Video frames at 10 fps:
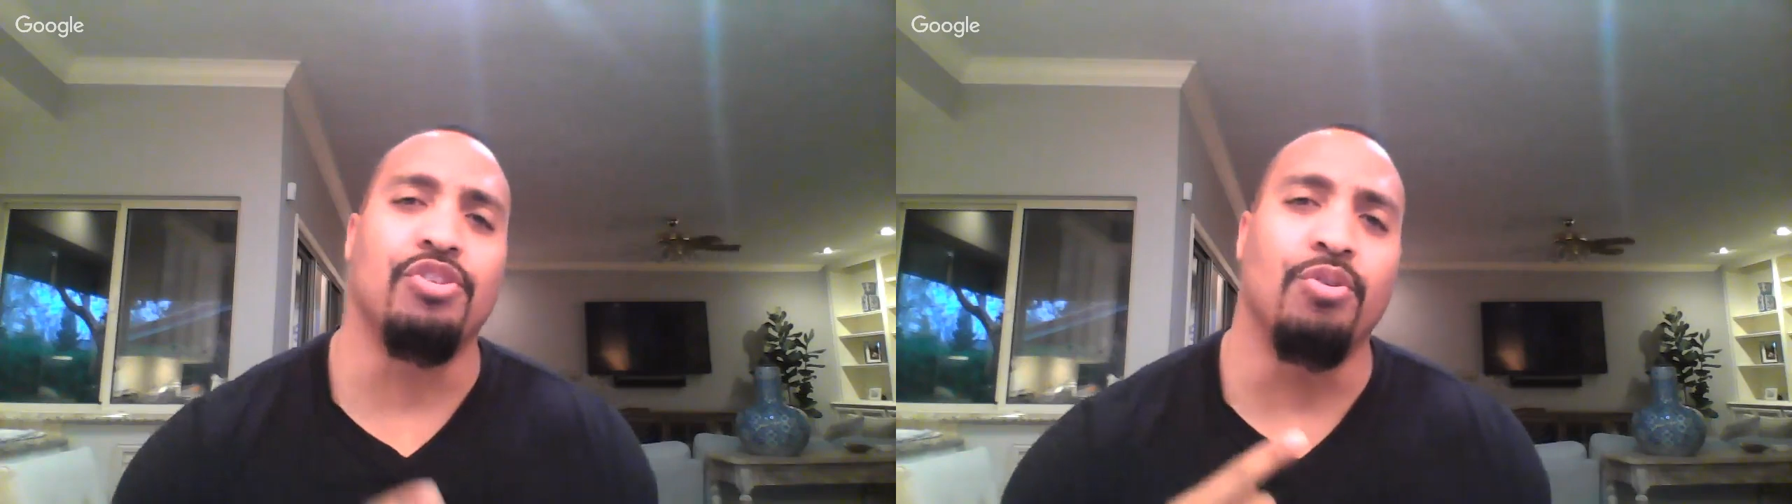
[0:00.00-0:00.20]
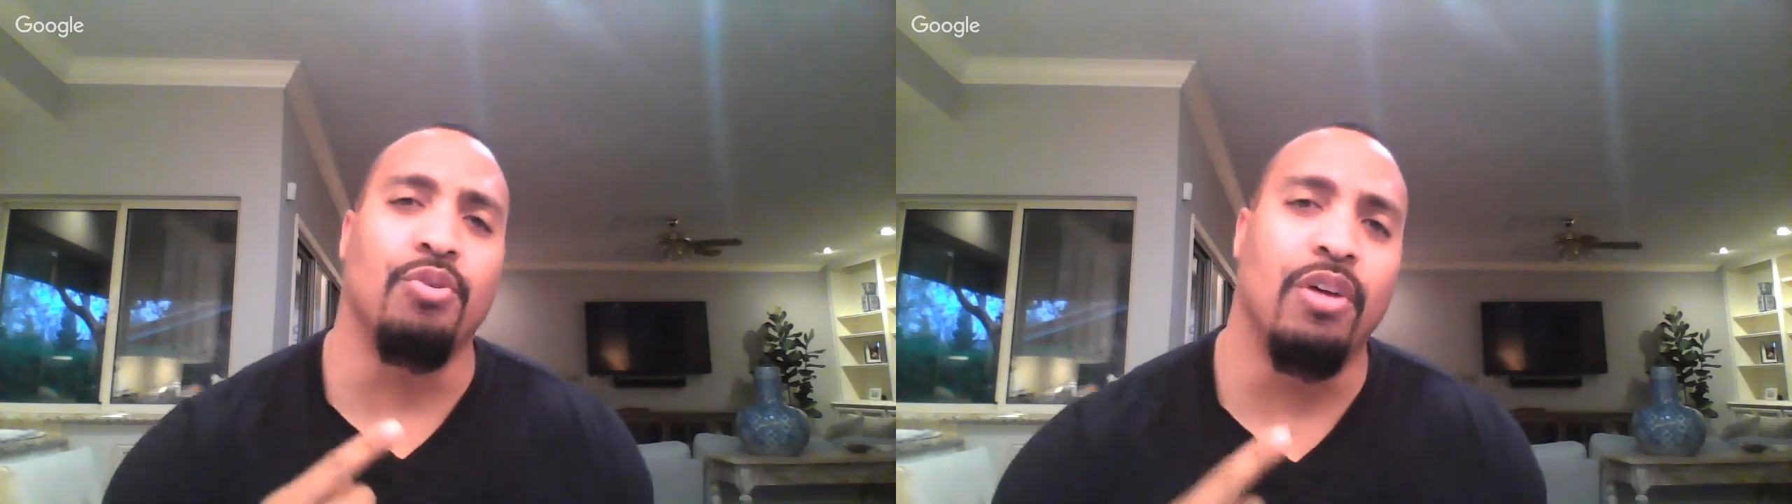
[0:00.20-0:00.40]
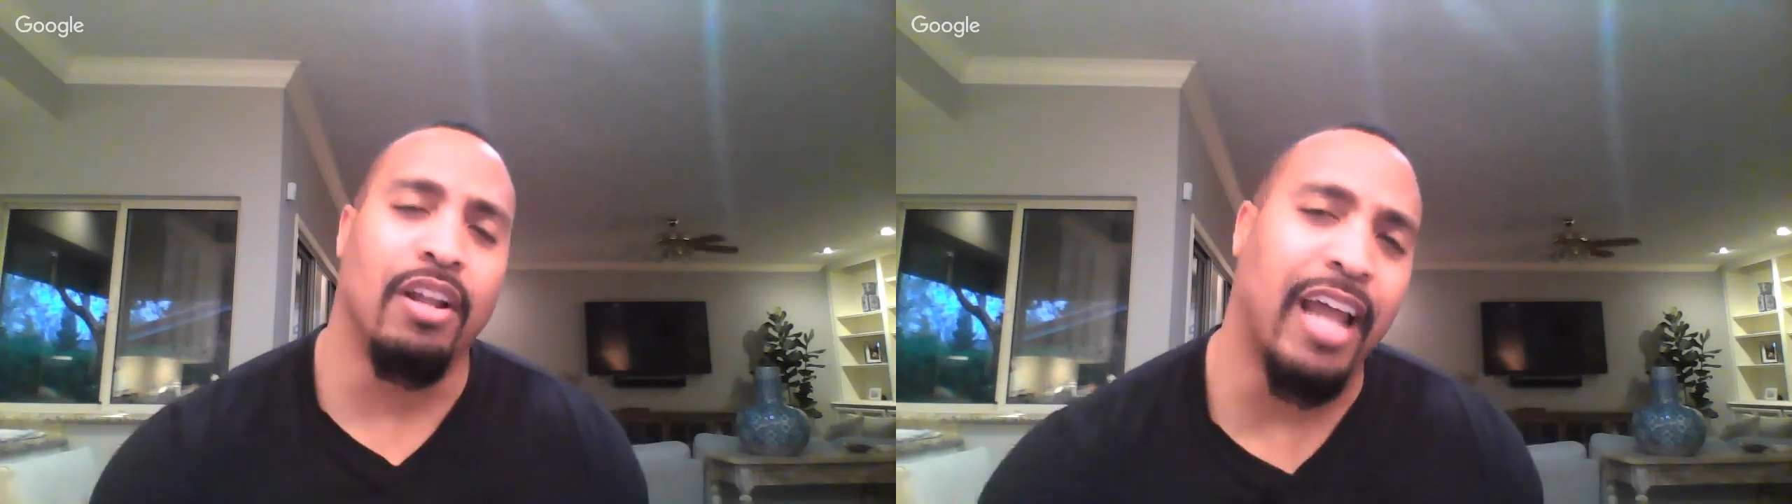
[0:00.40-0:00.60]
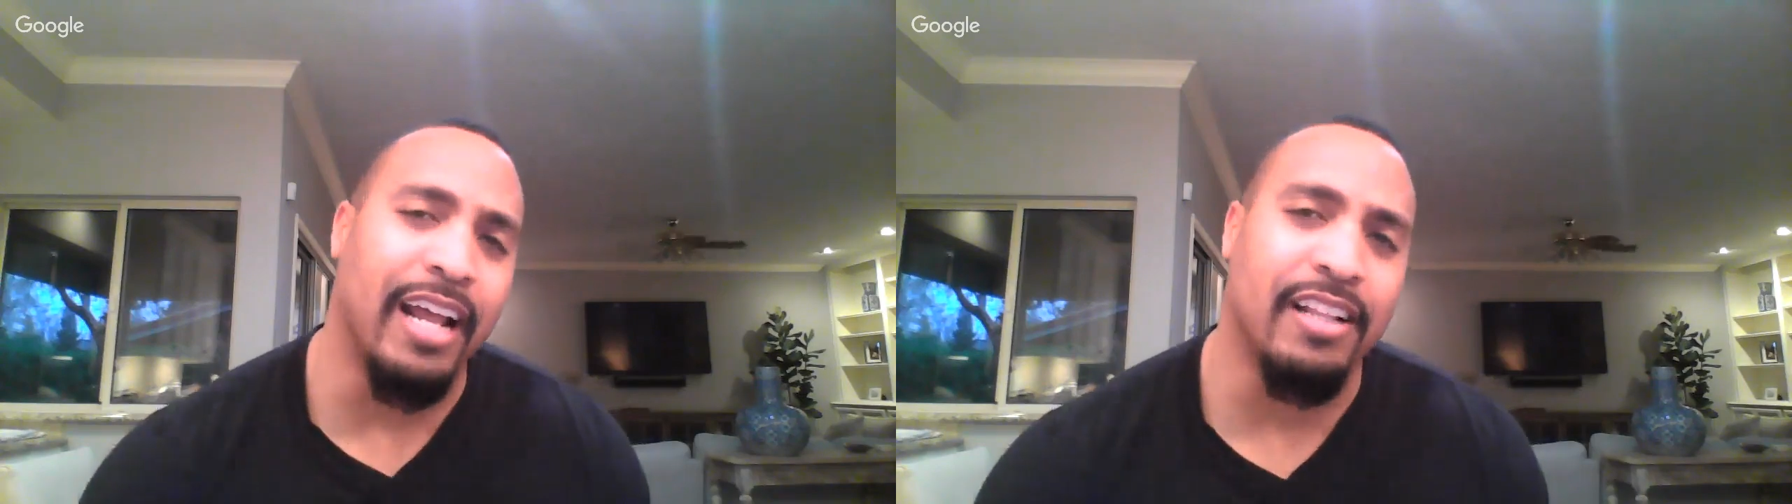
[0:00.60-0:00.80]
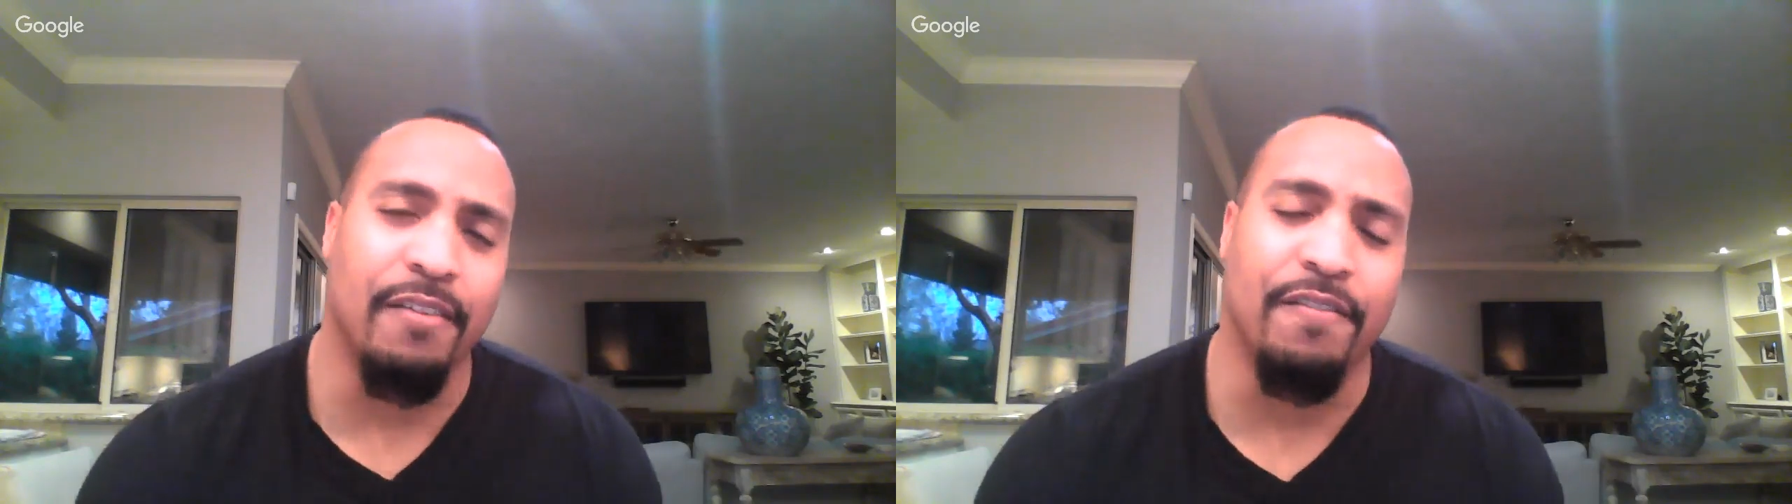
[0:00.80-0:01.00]
you
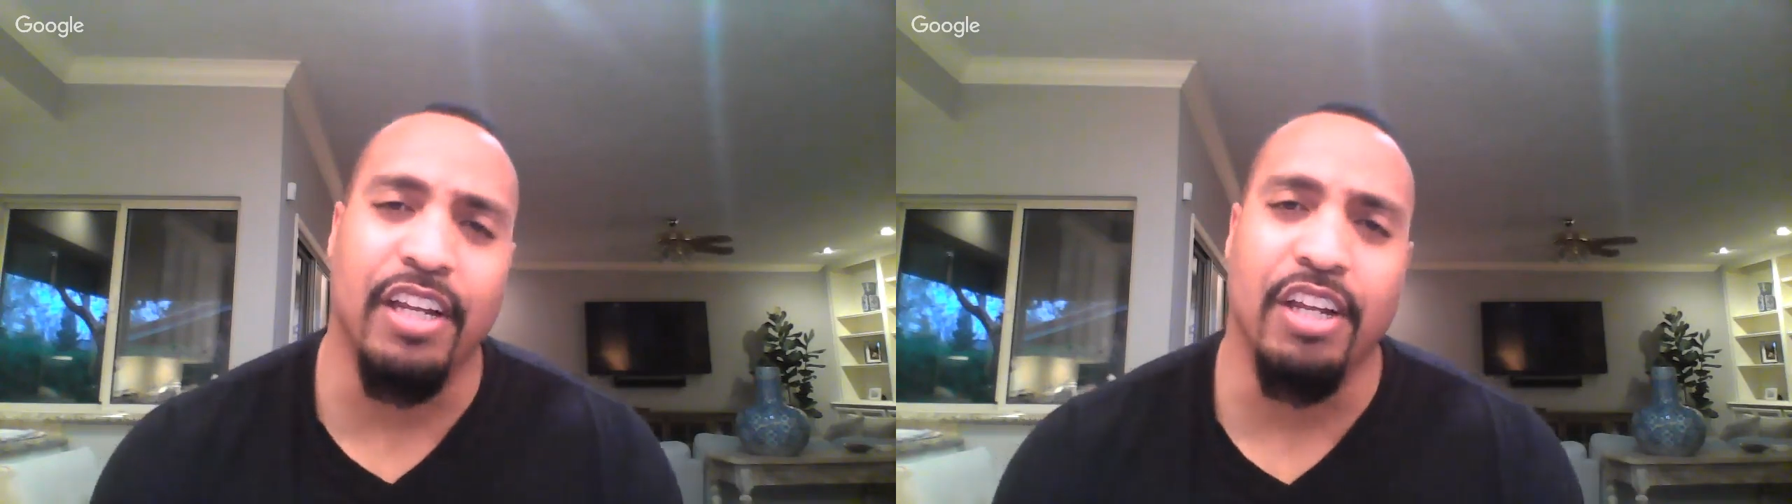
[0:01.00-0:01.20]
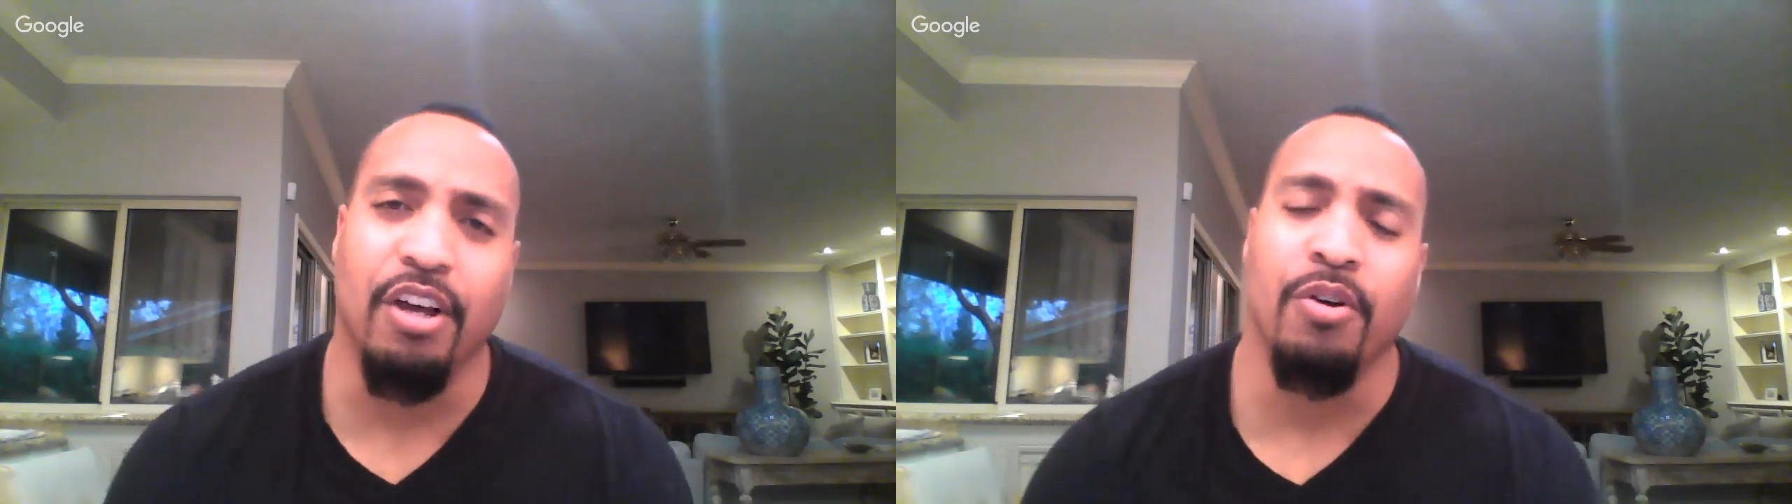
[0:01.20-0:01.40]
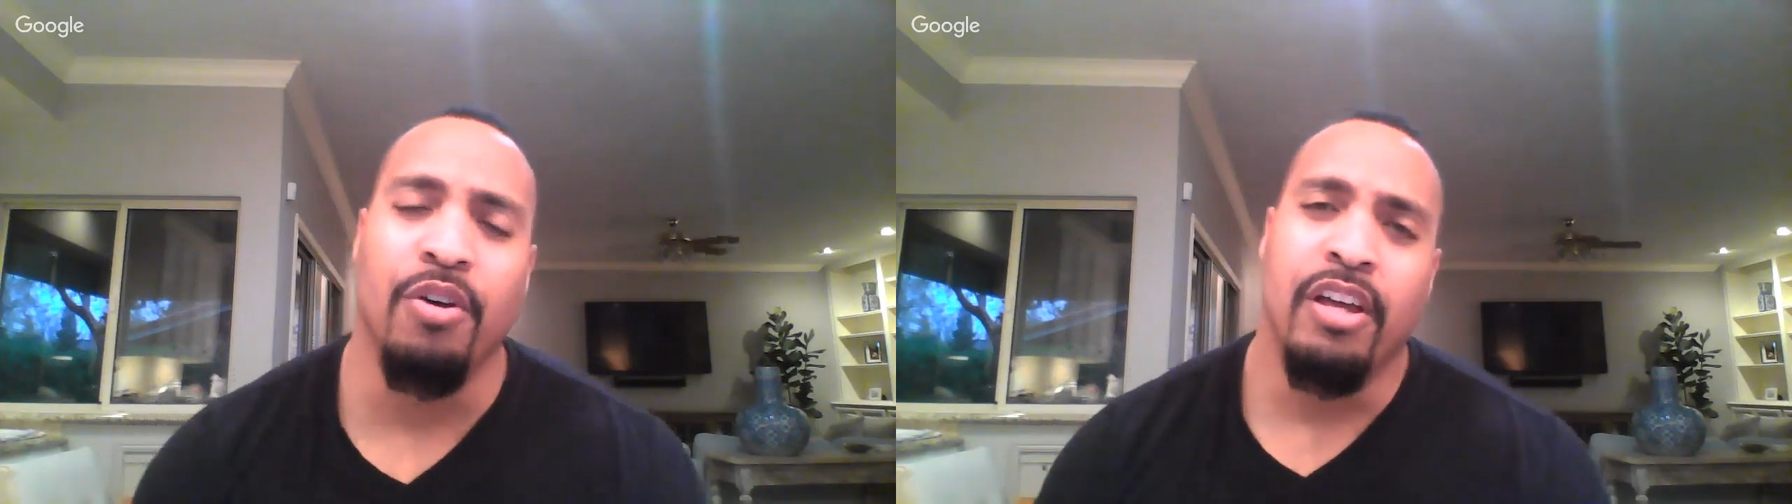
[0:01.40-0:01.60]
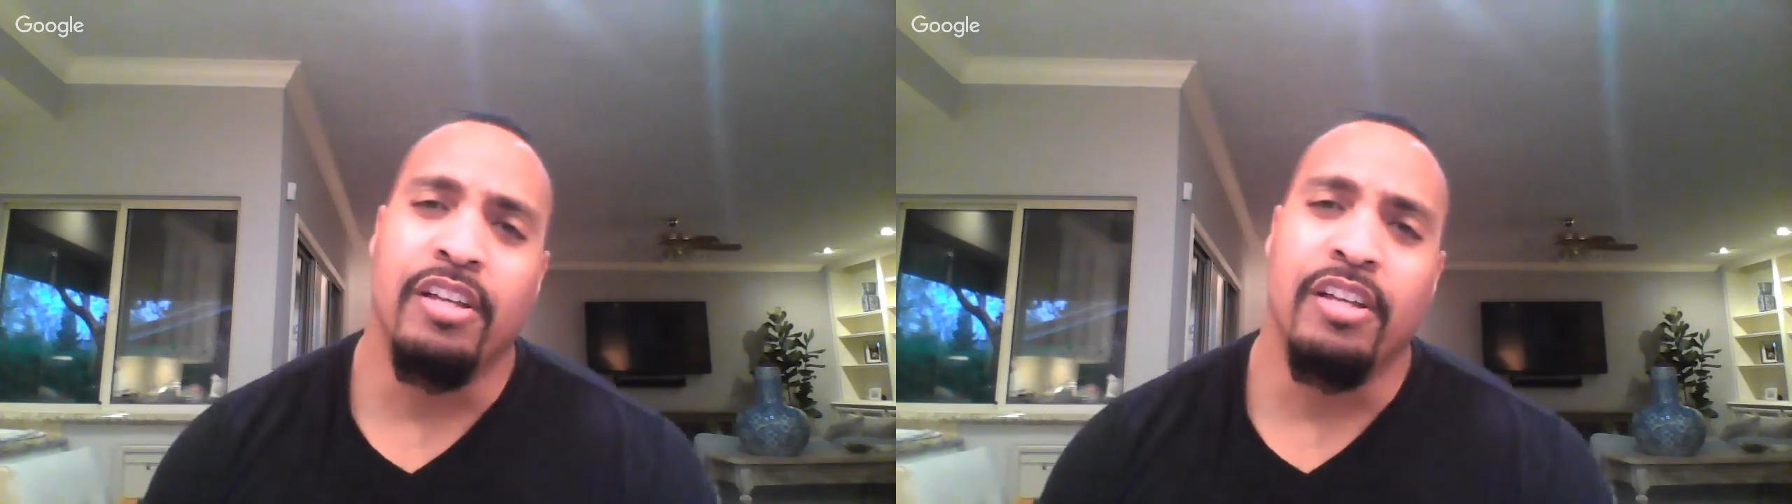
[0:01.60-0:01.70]
like the video,